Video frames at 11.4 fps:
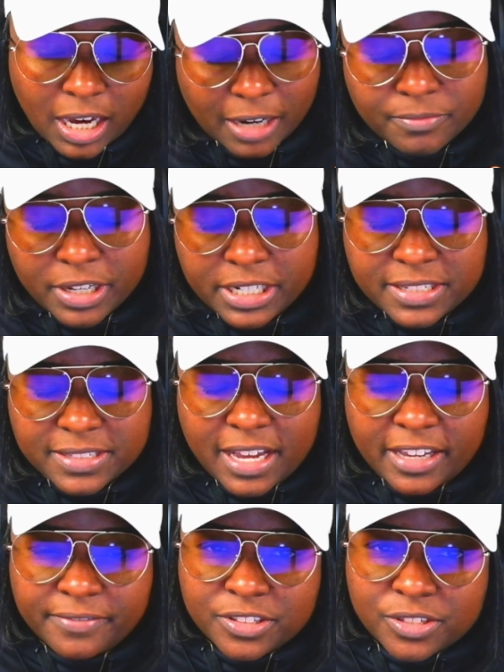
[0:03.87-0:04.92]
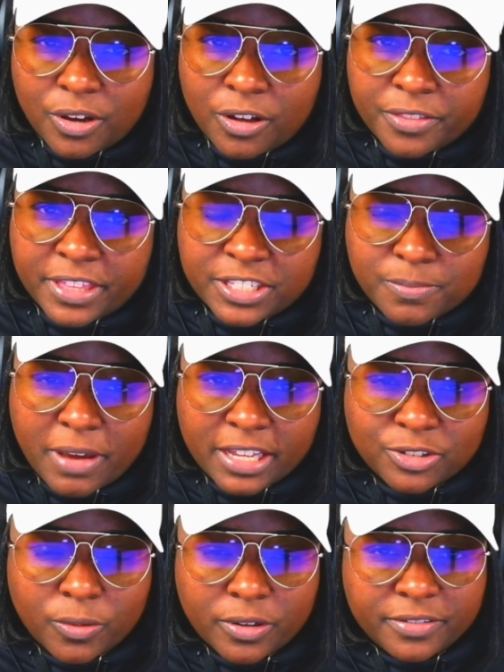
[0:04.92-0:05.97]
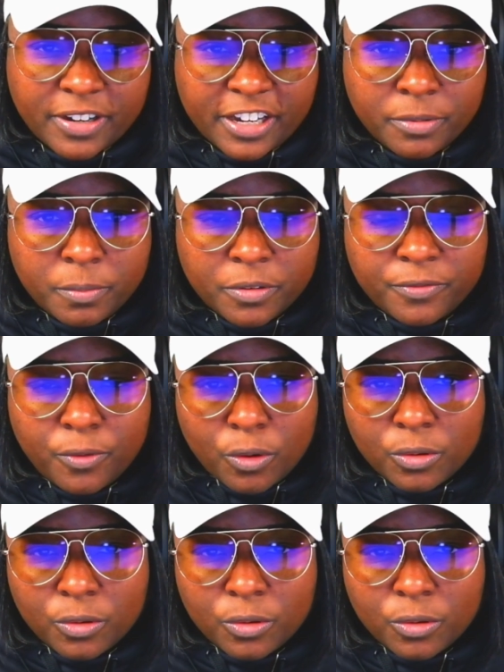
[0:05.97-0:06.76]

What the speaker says: ready to dive into all things Madden 25, but before we